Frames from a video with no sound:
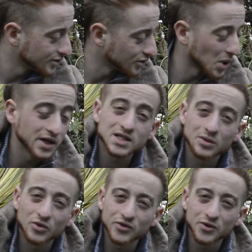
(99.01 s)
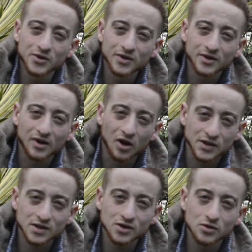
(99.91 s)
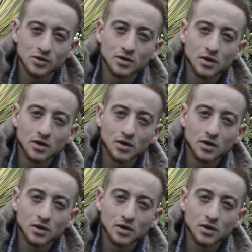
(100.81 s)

remind some of you, ask you